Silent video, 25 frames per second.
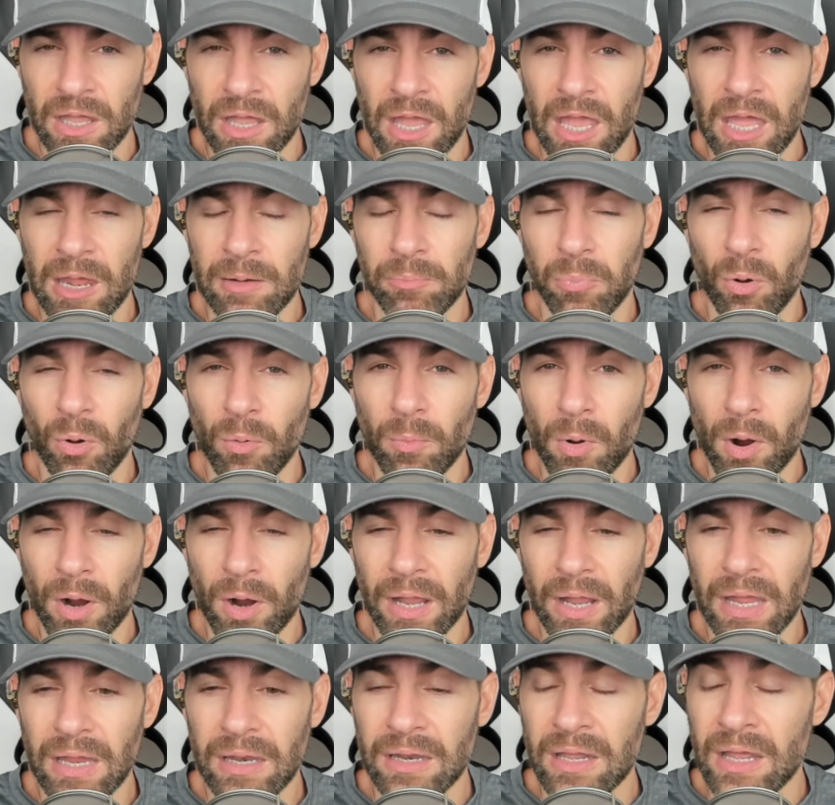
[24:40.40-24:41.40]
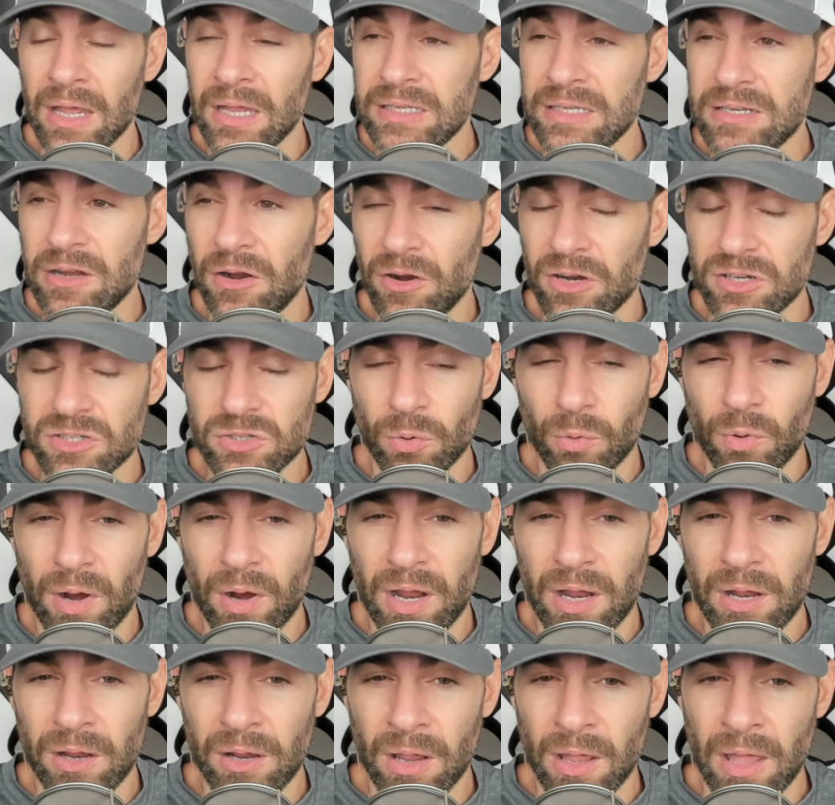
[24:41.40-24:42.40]
in bull market
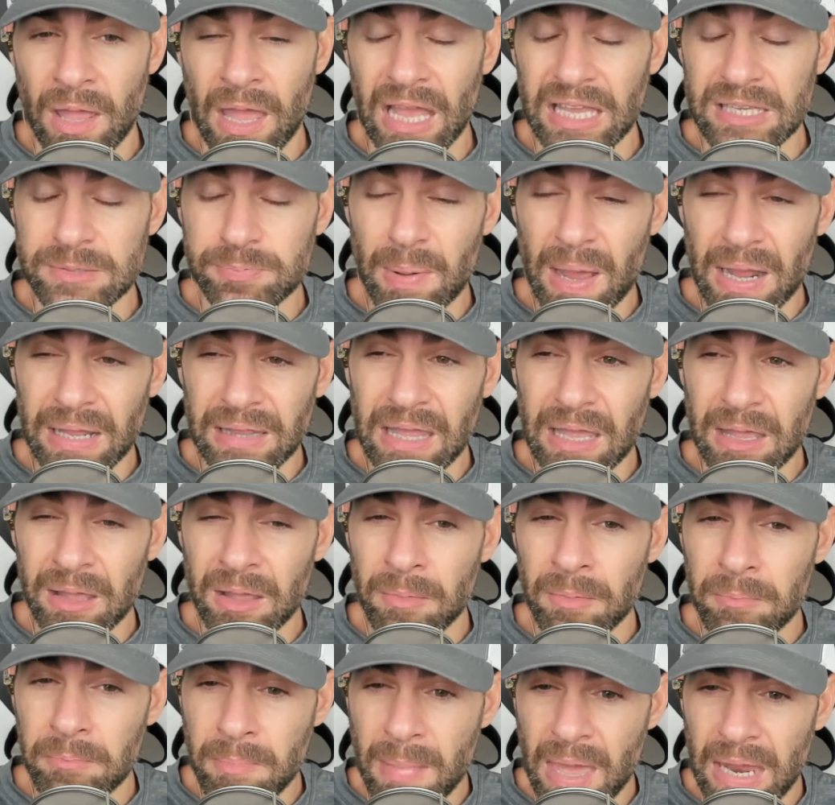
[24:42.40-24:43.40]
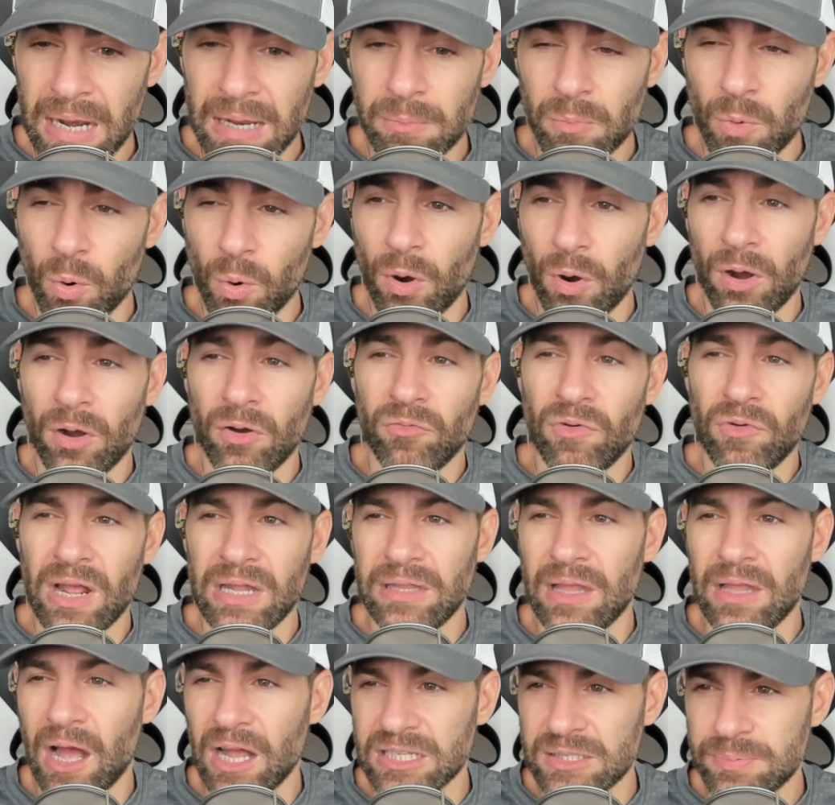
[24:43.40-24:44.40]
territory, expecting many more
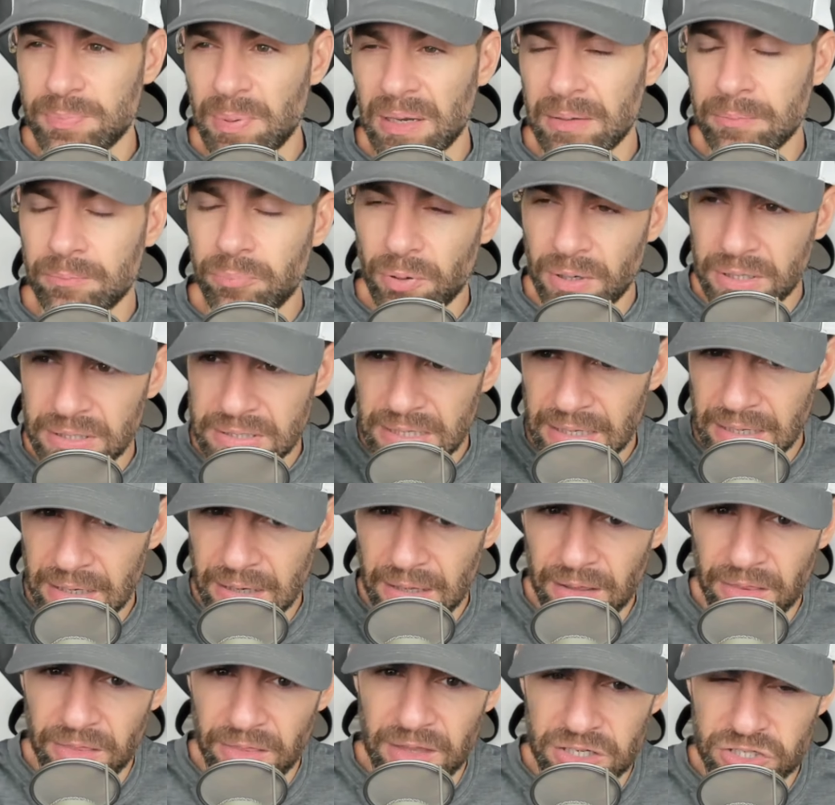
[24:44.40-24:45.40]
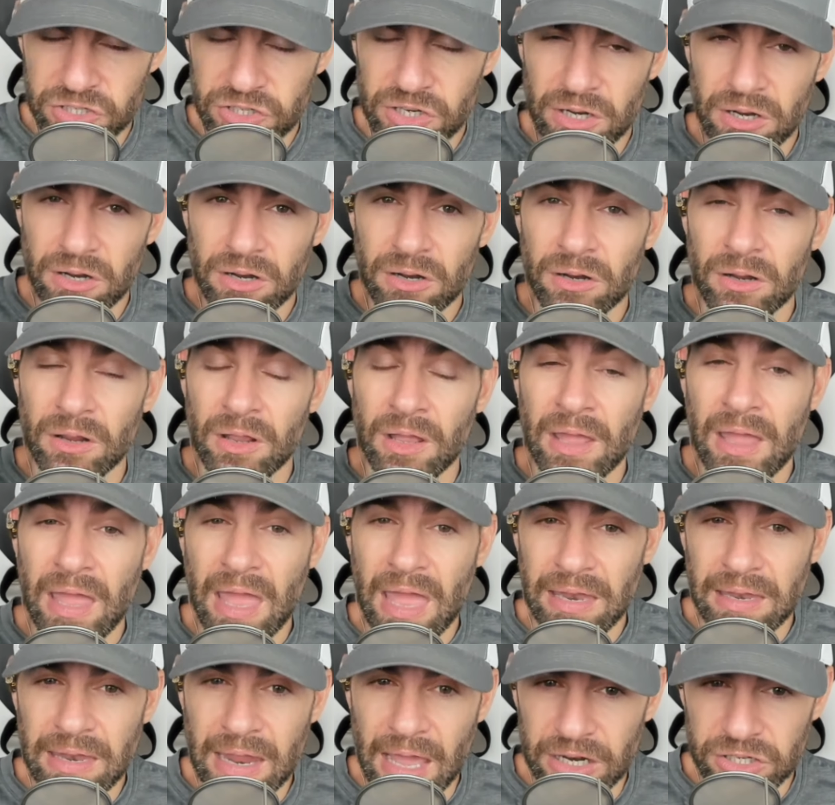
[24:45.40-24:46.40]
red dots being printed this year
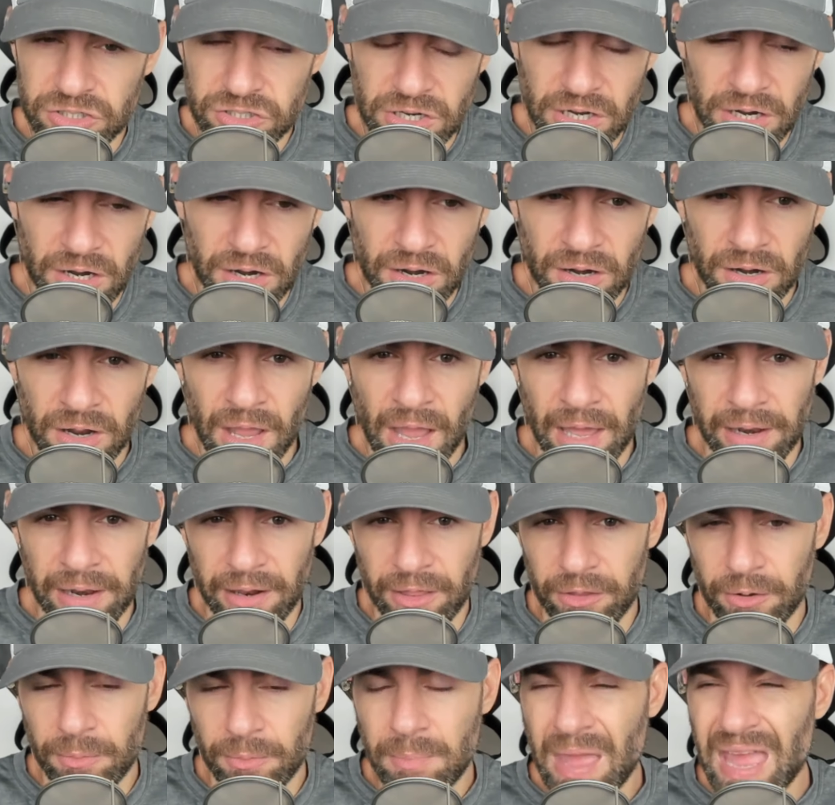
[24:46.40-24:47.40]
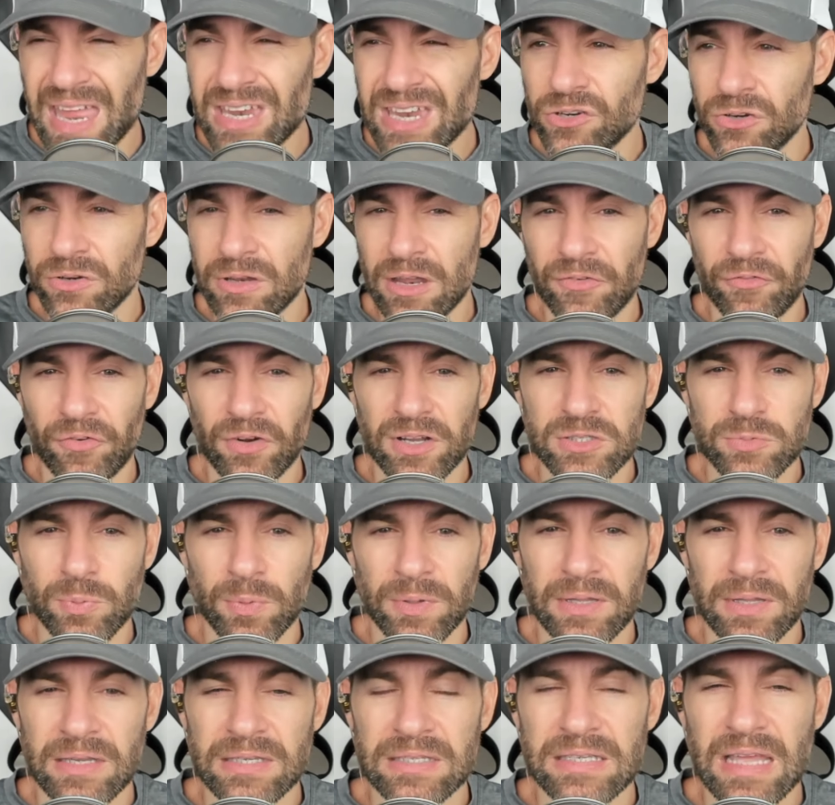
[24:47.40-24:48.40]
and next year. Another major difference
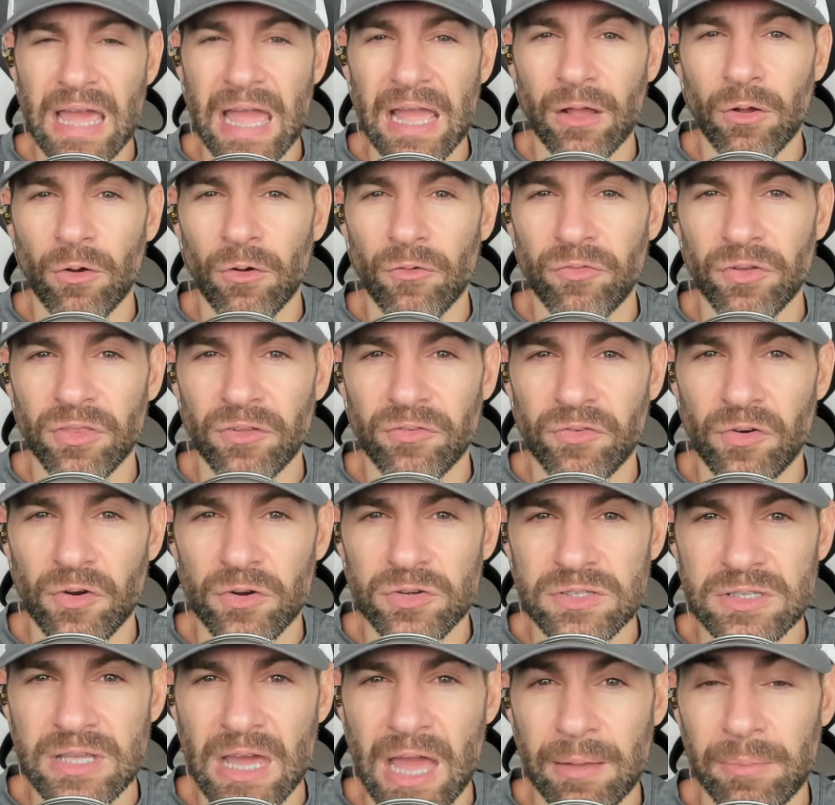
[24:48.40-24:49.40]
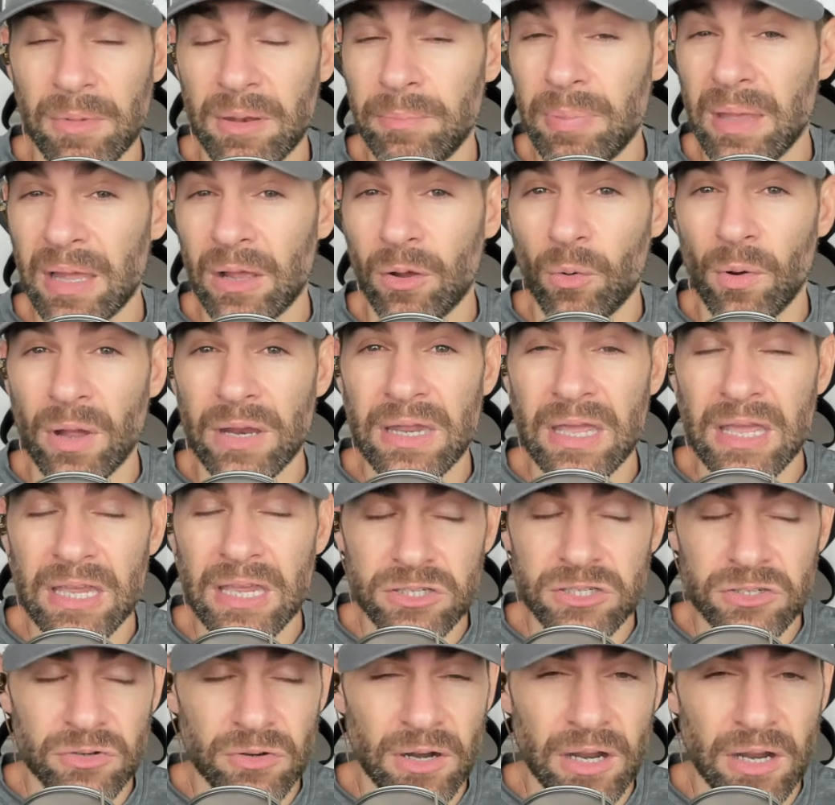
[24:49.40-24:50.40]
with this cycle, for the first time in Bitcoin
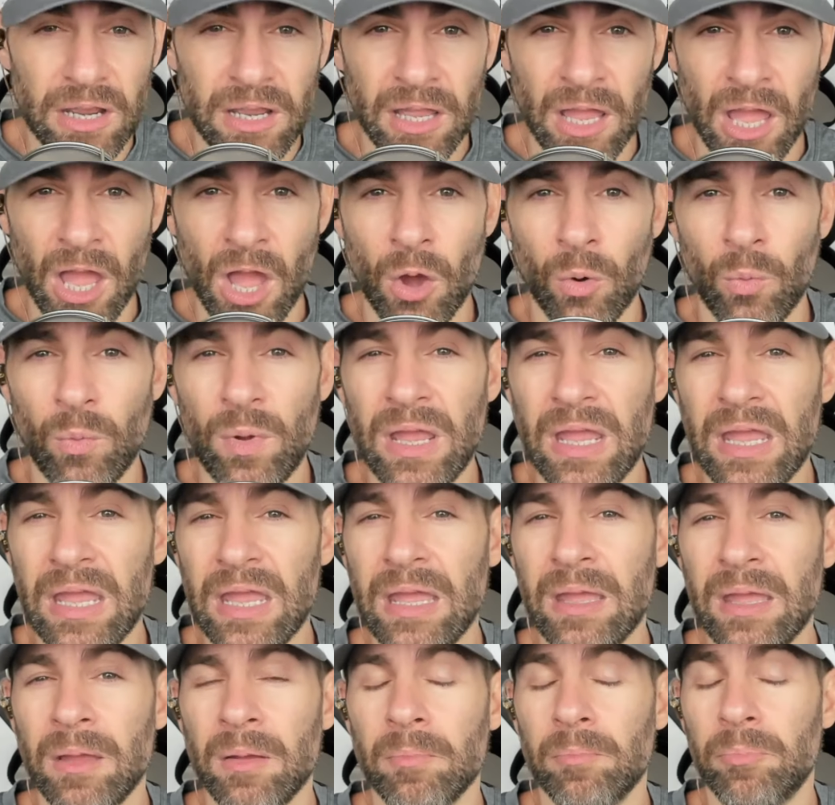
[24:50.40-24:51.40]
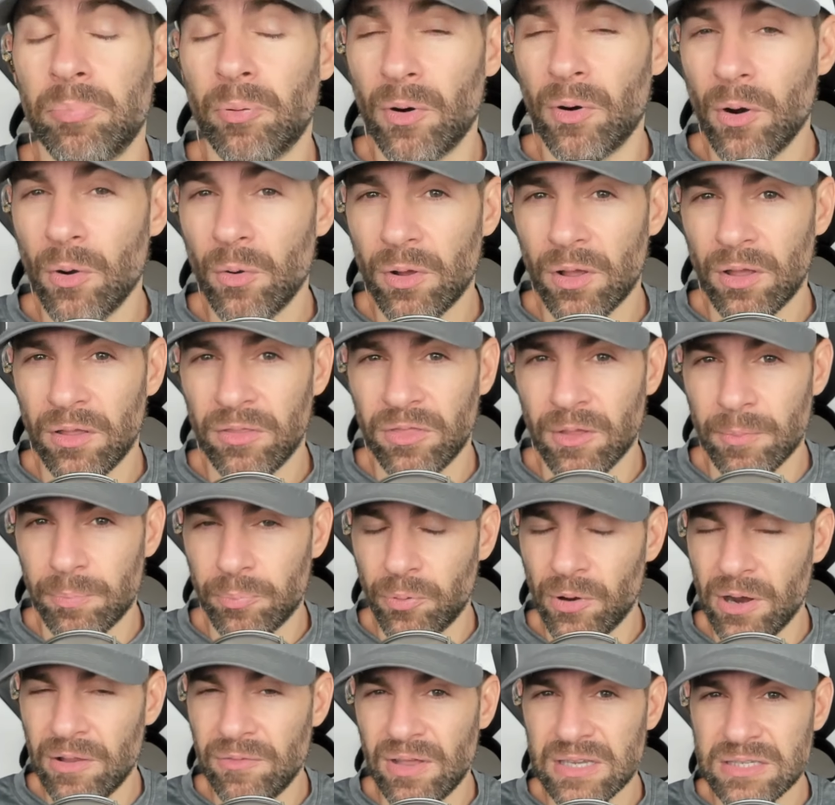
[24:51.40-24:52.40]
history, we broke the
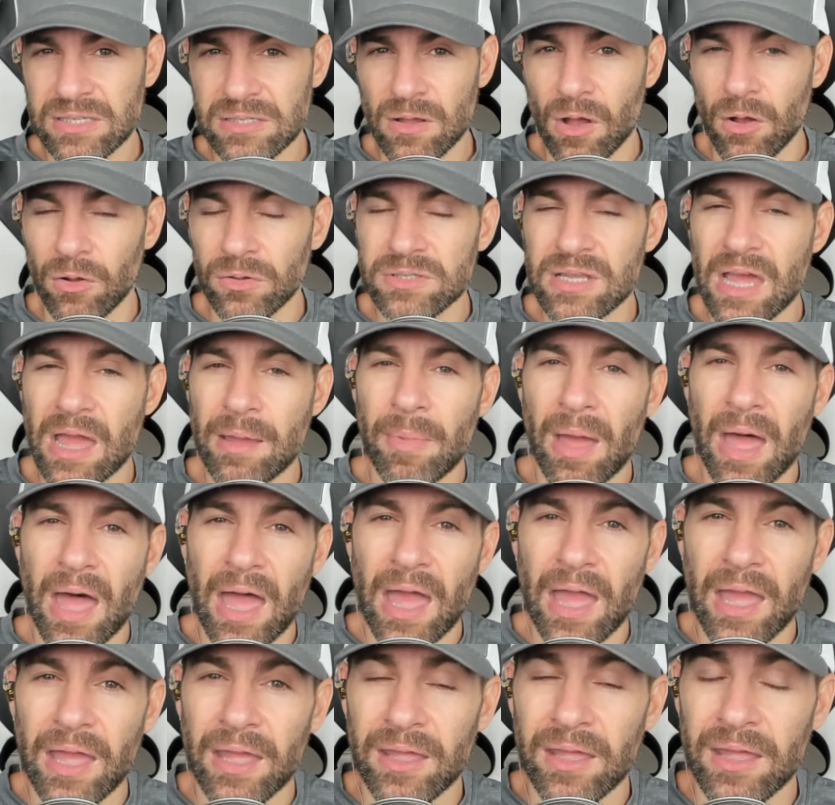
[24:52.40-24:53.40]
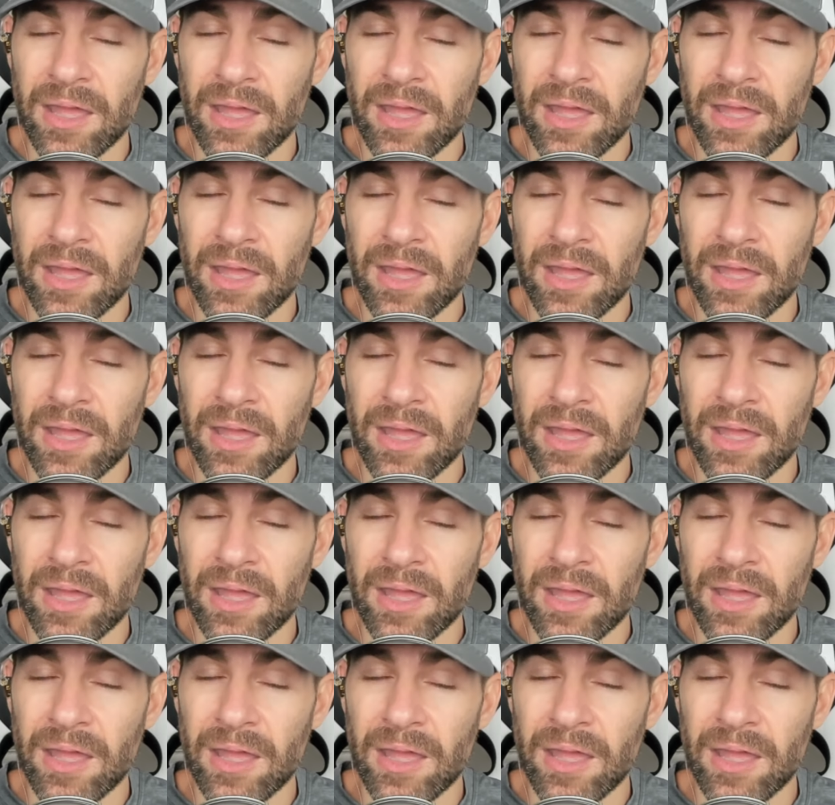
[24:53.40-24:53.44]
previous all-time high